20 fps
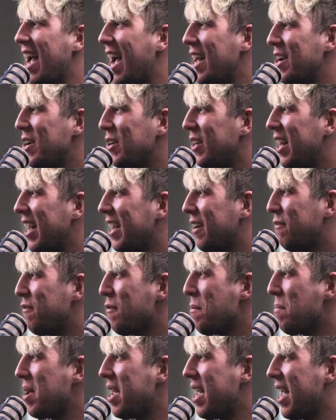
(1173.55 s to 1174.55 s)
I know, like,
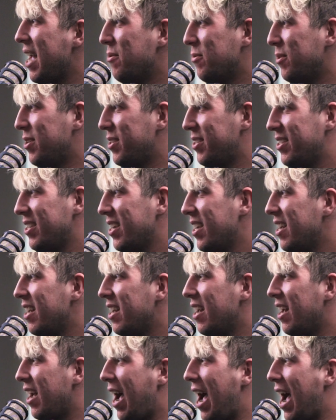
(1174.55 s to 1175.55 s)
for me,
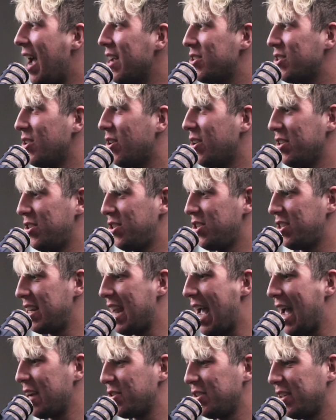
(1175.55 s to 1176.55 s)
I started just
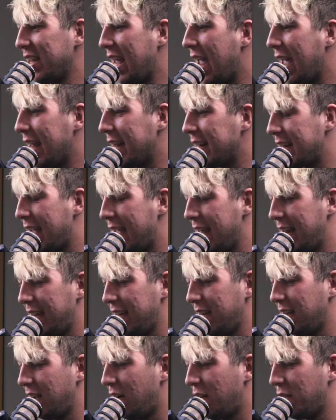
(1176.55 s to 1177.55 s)
naturally
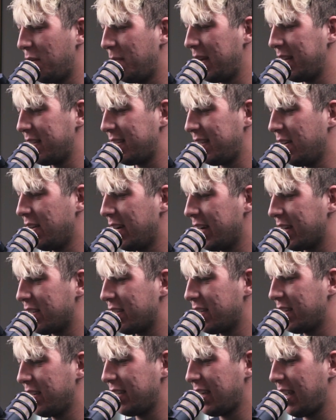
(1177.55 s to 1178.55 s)
annotating other bands'
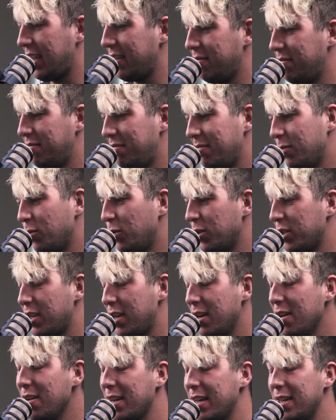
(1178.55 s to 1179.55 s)
lyrics because I was
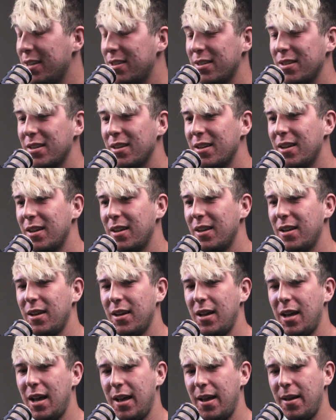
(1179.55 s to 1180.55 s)
curious.
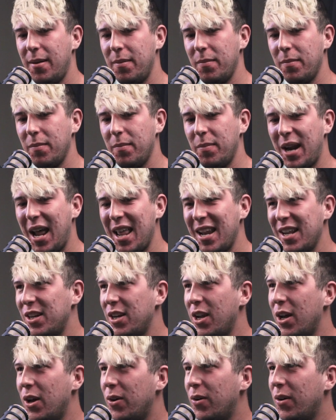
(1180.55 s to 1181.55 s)
But I
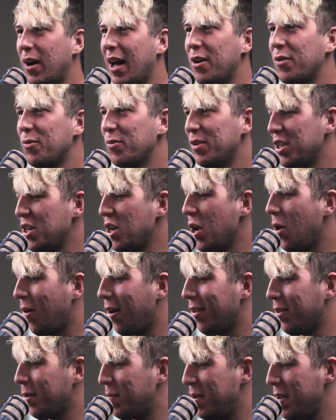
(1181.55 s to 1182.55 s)
don't really know
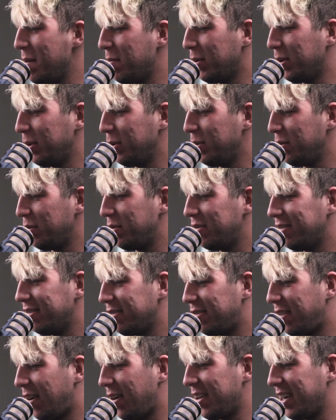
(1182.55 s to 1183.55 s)
other people who've
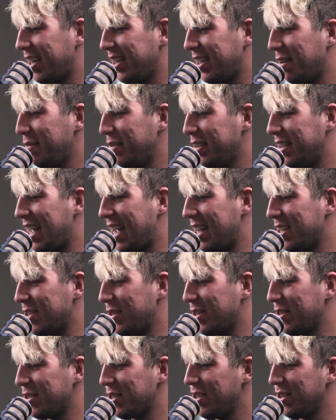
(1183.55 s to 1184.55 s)
fallen in love with that. So
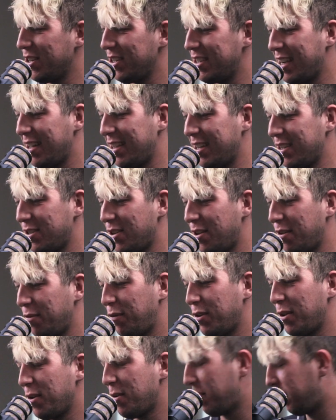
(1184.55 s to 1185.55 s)
I was curious how that started
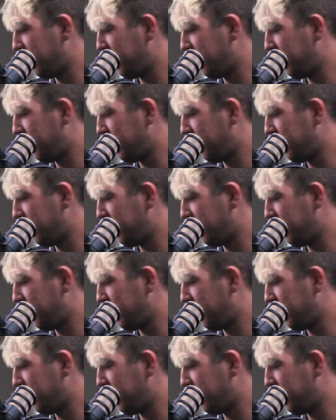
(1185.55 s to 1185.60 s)
for you.